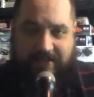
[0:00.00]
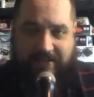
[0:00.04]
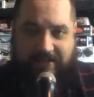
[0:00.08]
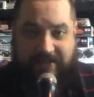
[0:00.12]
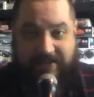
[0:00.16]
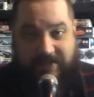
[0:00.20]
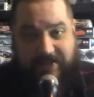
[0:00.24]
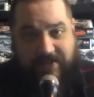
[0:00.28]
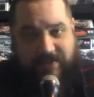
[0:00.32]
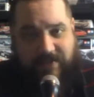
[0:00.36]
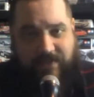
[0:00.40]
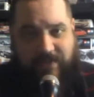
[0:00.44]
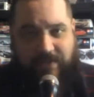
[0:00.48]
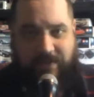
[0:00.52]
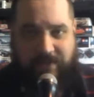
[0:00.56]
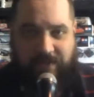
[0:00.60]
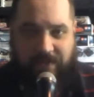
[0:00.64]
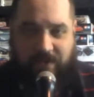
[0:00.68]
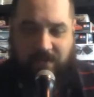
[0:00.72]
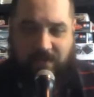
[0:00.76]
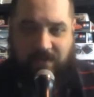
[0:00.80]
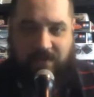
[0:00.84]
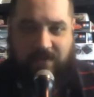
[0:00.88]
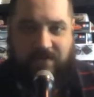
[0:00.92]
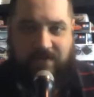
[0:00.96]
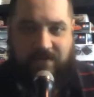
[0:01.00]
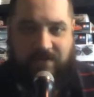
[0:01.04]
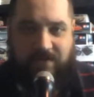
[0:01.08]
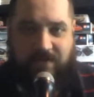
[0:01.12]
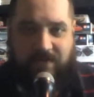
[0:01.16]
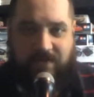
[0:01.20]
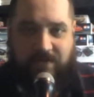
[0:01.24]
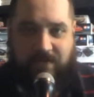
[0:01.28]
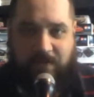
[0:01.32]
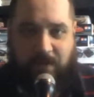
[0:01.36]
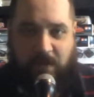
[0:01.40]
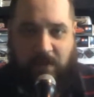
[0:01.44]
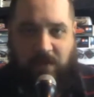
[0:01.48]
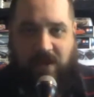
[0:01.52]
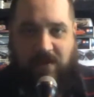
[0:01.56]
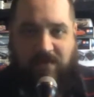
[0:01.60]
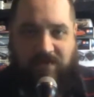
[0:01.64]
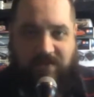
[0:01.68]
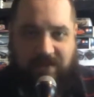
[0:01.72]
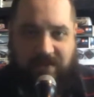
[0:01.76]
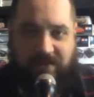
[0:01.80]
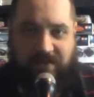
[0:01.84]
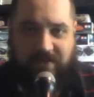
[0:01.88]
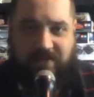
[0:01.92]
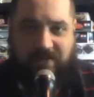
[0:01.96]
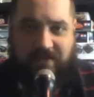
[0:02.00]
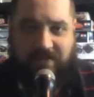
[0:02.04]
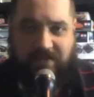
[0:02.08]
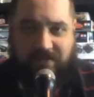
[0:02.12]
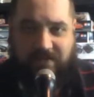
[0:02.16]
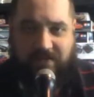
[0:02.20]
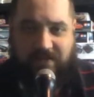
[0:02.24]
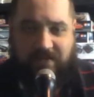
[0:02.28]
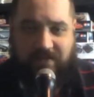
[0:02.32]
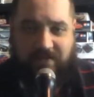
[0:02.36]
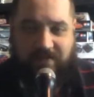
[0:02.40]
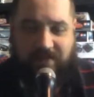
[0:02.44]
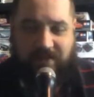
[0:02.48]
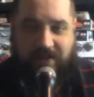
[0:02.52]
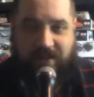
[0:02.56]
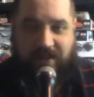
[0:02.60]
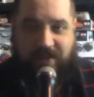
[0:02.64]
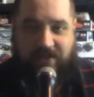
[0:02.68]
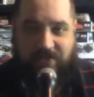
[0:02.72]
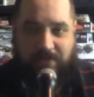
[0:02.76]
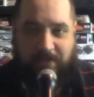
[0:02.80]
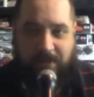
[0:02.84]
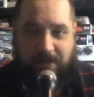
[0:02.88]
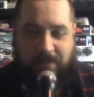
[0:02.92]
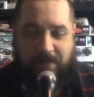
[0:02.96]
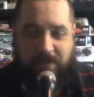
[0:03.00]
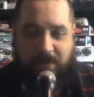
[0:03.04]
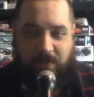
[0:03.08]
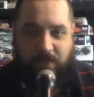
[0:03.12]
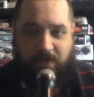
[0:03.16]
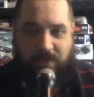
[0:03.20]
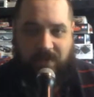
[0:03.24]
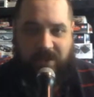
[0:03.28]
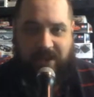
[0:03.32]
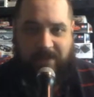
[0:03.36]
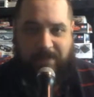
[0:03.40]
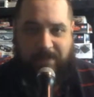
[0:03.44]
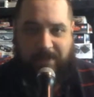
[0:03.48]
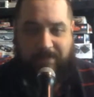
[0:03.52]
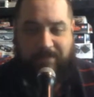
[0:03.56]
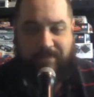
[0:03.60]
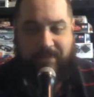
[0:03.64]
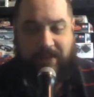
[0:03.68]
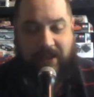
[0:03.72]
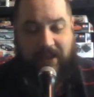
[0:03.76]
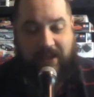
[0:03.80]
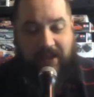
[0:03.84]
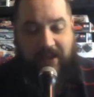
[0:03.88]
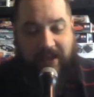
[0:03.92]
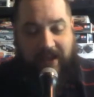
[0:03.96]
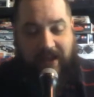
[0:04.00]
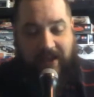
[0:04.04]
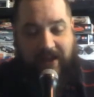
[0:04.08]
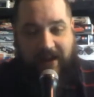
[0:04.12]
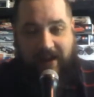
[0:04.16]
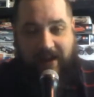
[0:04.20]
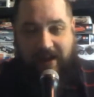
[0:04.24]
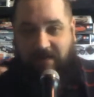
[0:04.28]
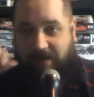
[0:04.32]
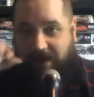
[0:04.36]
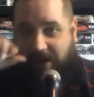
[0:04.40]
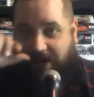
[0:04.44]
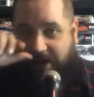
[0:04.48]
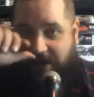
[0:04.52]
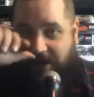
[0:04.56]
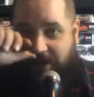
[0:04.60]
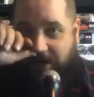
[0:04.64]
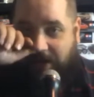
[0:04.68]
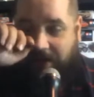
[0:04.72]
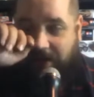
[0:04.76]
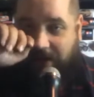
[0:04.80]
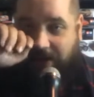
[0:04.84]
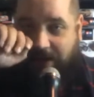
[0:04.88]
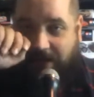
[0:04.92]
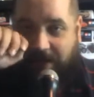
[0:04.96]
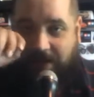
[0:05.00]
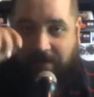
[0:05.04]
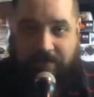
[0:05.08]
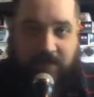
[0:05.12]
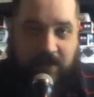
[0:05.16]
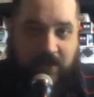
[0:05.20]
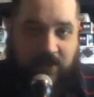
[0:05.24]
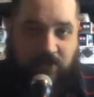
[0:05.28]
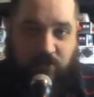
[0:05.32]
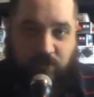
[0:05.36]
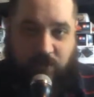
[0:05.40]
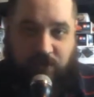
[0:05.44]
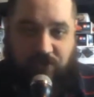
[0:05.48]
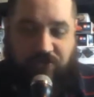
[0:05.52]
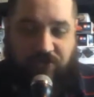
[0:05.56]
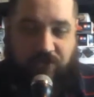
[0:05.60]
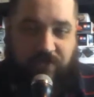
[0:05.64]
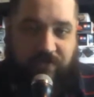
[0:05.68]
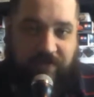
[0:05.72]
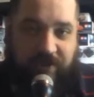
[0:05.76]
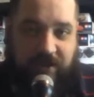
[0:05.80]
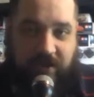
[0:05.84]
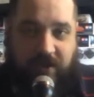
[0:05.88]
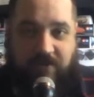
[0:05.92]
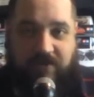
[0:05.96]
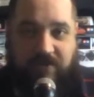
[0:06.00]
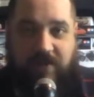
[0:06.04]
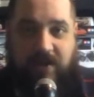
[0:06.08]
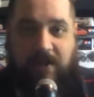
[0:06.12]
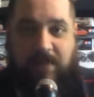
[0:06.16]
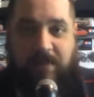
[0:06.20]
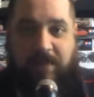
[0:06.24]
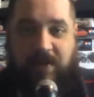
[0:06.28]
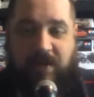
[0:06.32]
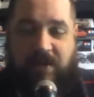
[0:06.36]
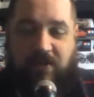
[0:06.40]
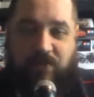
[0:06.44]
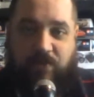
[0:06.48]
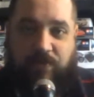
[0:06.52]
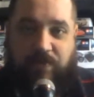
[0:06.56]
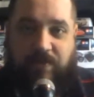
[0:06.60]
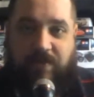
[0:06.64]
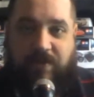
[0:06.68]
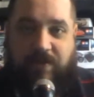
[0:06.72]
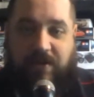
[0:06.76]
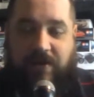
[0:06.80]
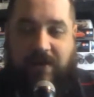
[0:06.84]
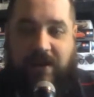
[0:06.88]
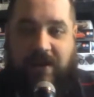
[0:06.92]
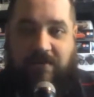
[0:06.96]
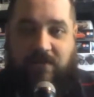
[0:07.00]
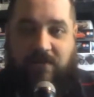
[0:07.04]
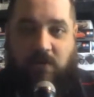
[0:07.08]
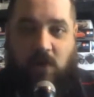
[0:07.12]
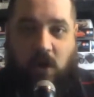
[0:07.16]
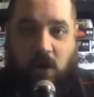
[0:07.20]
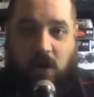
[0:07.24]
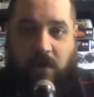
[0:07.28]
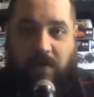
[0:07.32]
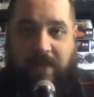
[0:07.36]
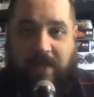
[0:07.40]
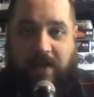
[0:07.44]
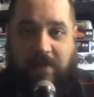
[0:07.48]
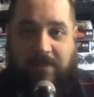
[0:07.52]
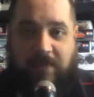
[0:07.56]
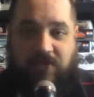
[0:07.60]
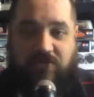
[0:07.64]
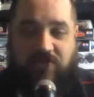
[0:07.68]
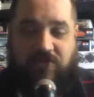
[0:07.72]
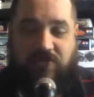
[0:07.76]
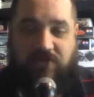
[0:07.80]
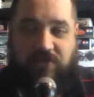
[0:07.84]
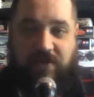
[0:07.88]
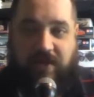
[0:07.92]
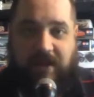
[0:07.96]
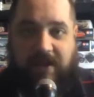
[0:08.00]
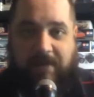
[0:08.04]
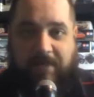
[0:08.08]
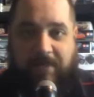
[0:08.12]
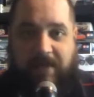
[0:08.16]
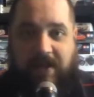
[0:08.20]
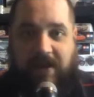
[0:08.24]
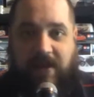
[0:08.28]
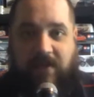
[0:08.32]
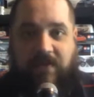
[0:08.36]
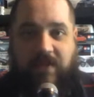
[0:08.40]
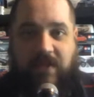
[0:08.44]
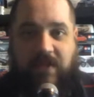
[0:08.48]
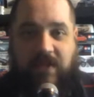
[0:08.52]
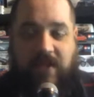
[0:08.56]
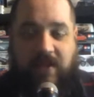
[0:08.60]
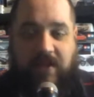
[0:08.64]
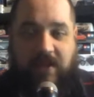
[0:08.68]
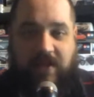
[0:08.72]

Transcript: Yeah, oh well. My wife likes it, so I guess maybe we'll keep it. At any rate, it's a real short video today because we really don't have all that much to talk about.